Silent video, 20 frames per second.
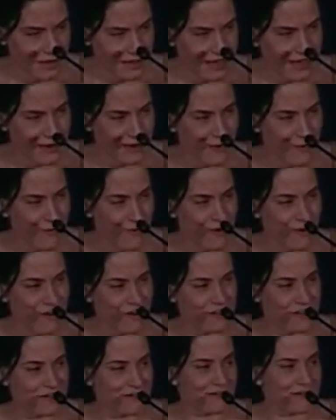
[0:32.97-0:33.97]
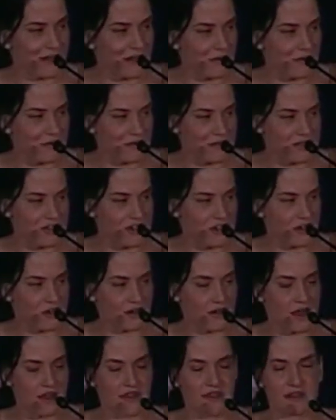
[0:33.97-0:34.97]
in a world that really wants to hear
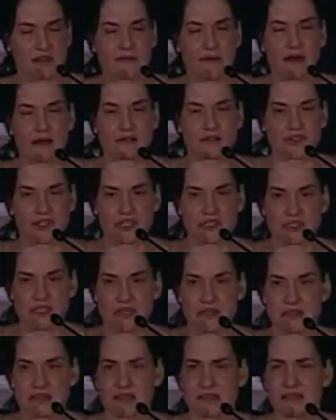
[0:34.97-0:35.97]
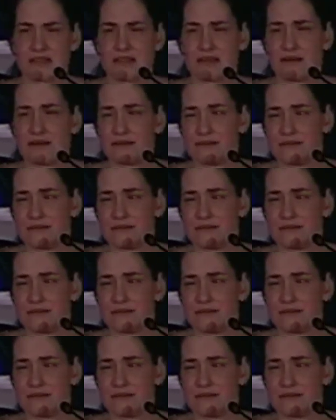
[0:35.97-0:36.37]
nothing about Jesus,